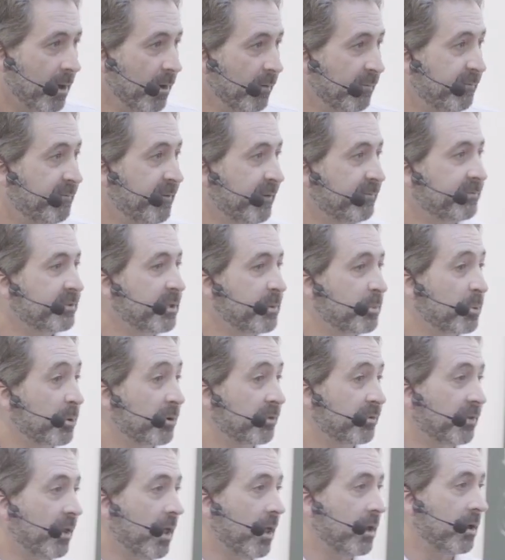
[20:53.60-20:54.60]
or
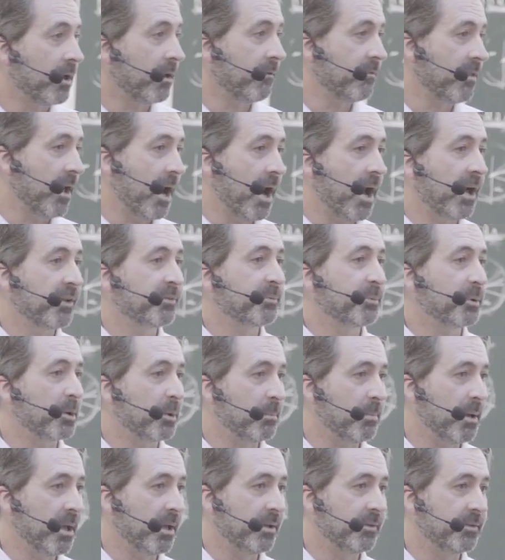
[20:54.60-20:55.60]
50% of the
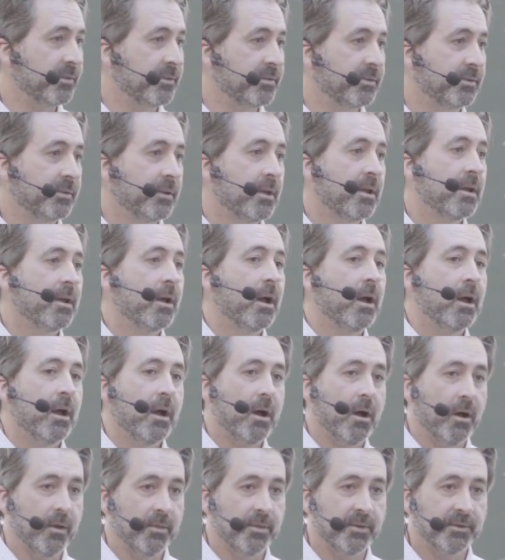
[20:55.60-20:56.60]
hospital beds
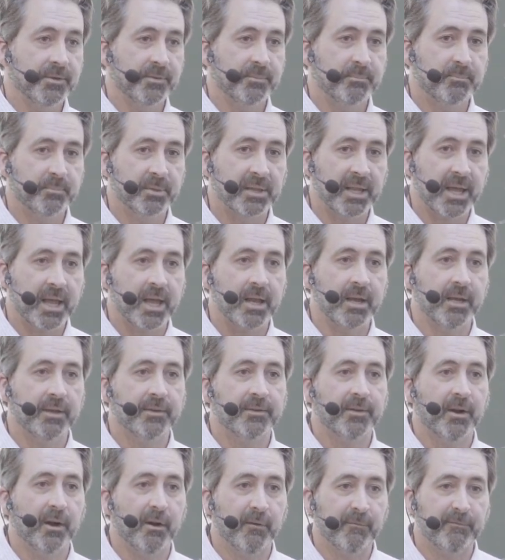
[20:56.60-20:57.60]
on this
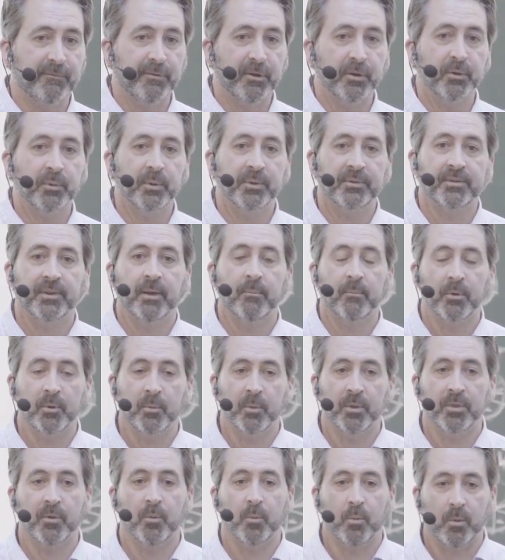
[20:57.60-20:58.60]
planet are filled with someone
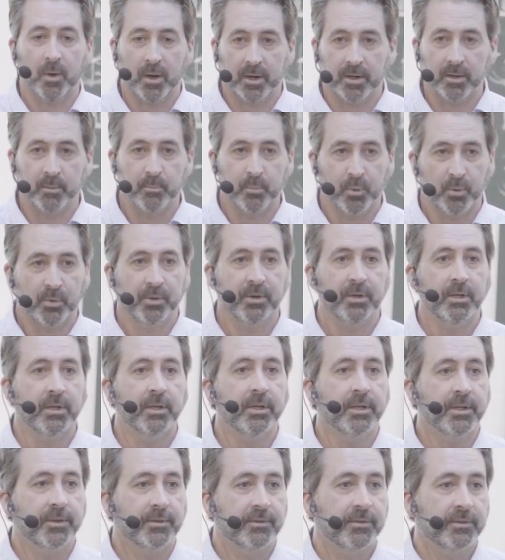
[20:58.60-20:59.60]
with a waterborne
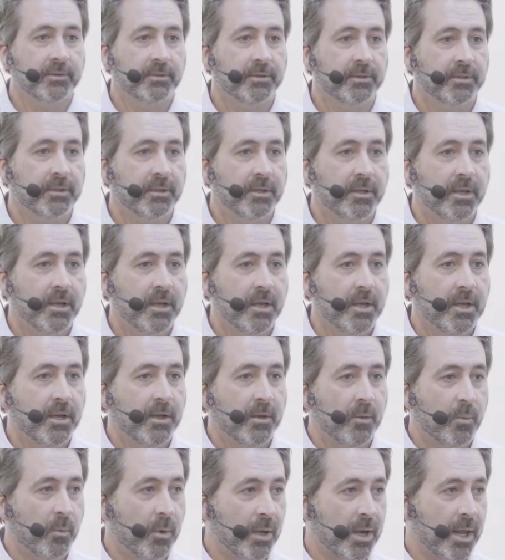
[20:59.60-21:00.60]
illness.
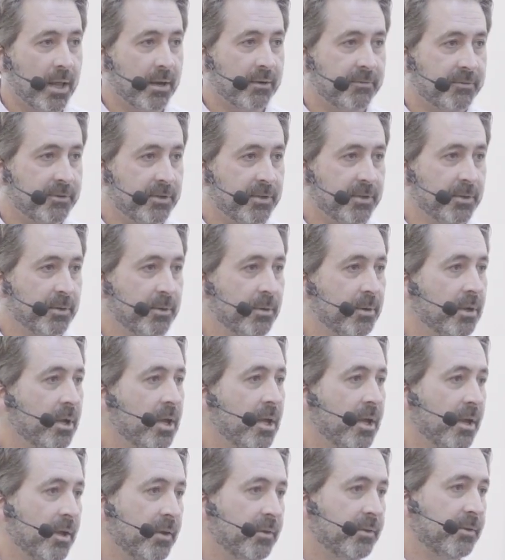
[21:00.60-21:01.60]
1 out of 2.
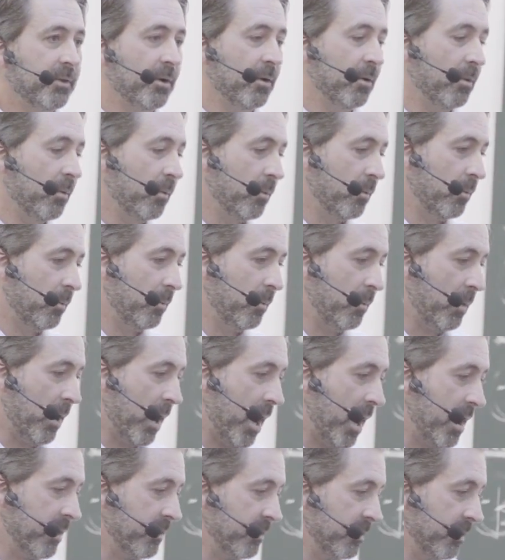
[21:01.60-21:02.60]
So
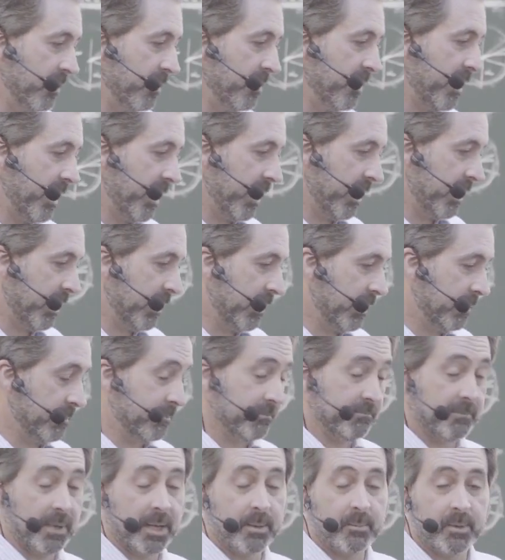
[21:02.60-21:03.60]
either
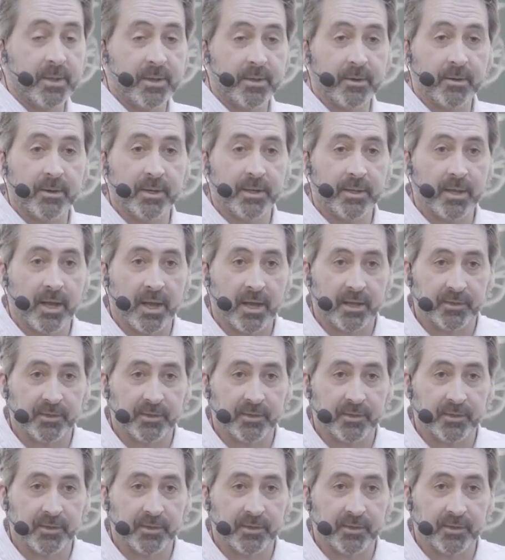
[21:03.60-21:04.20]
maybe they're in the